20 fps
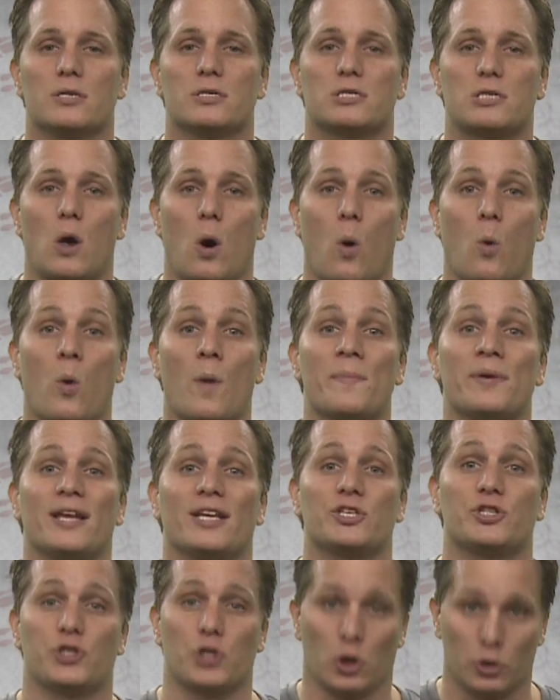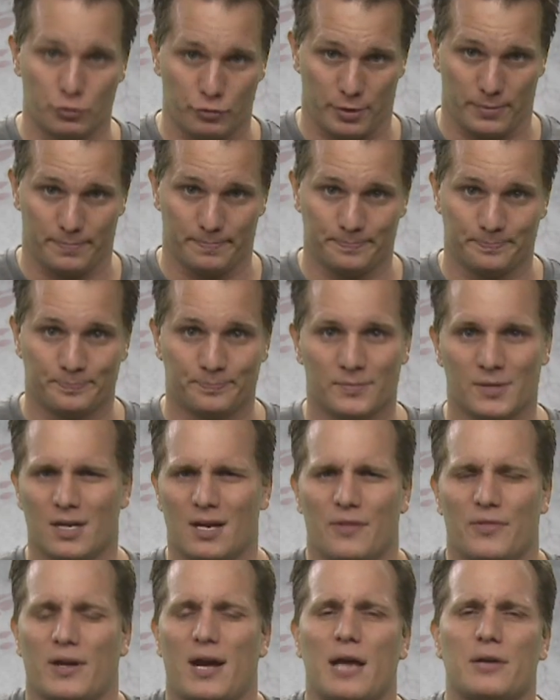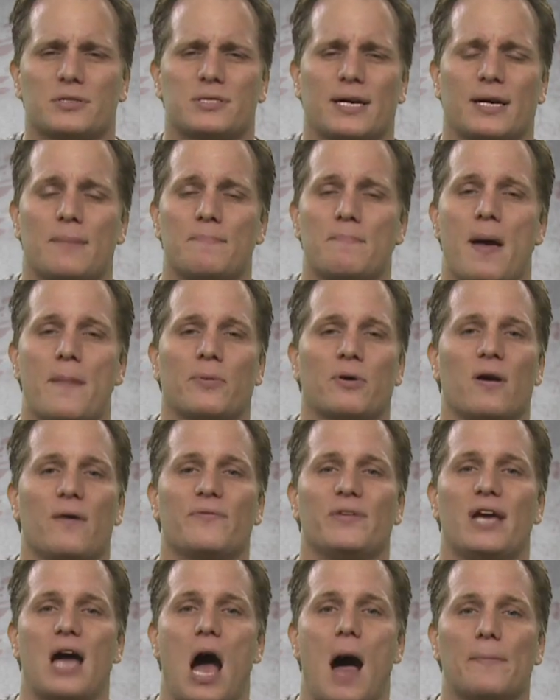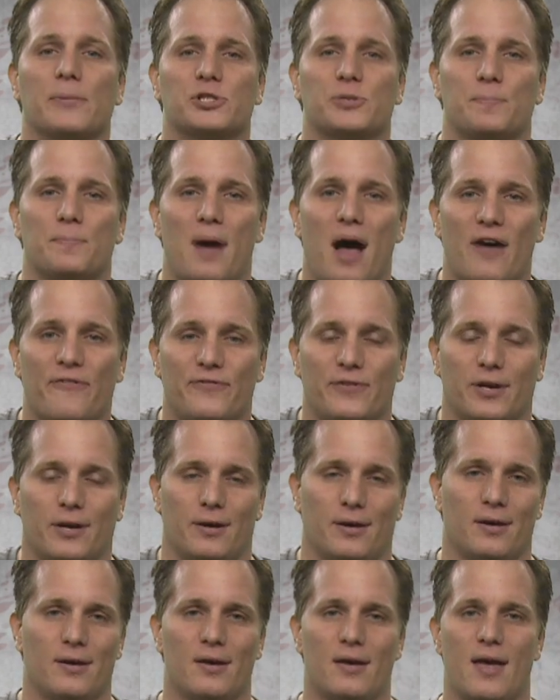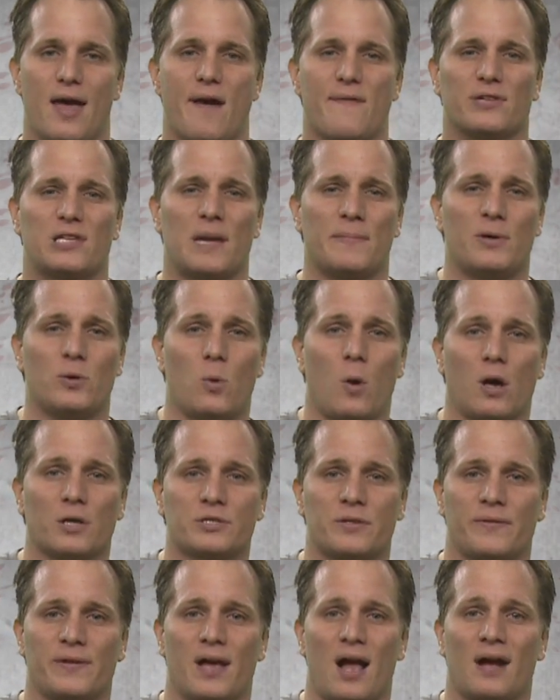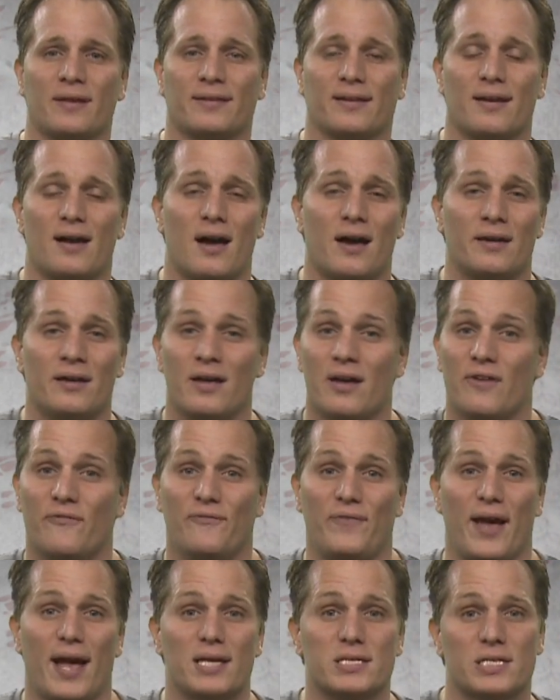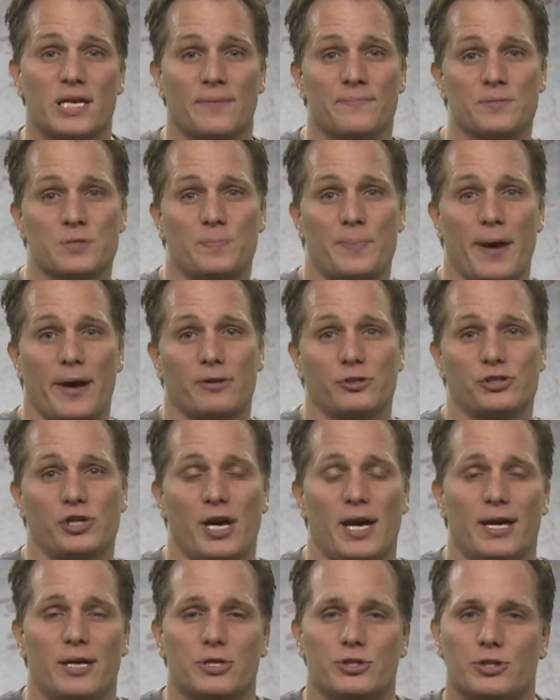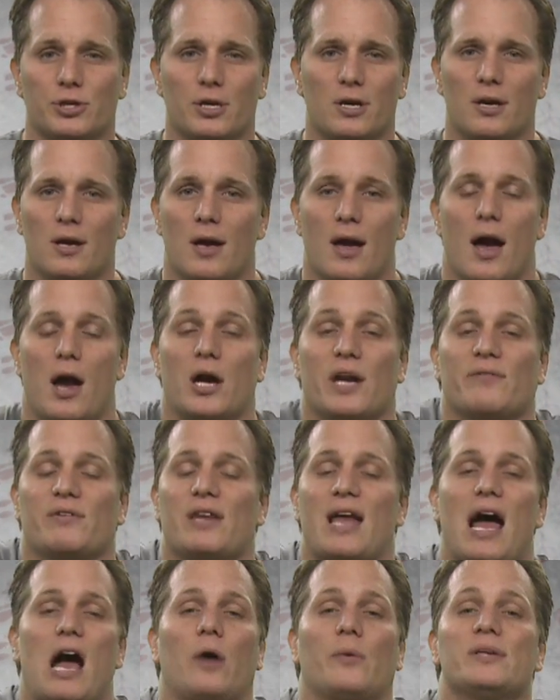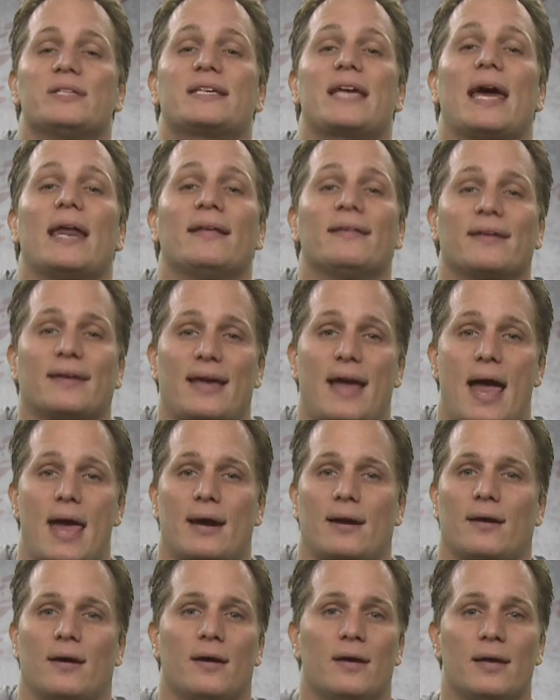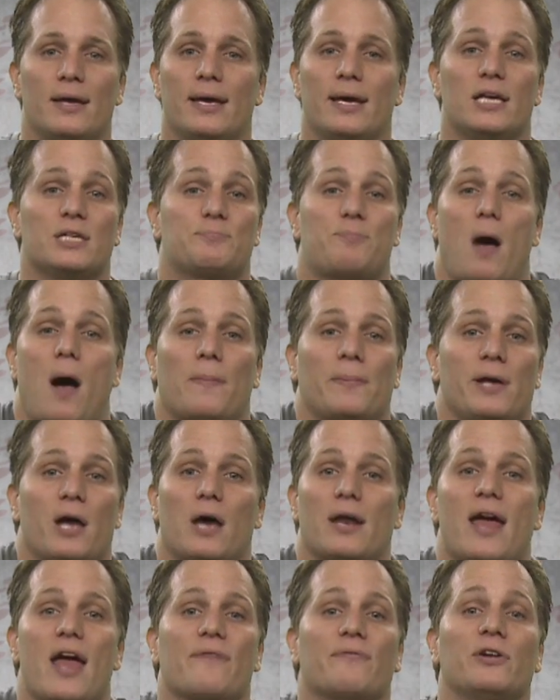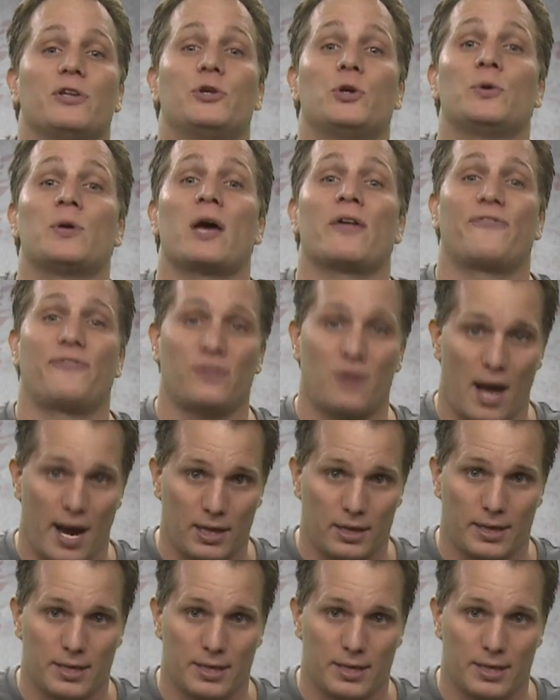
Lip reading: so are women and children. The guy looks like a member of the Amish Mafia. Every time he walks to the octagon, fans give him spare change. I don't even know how he's getting to Canada. He's probably on every do not fly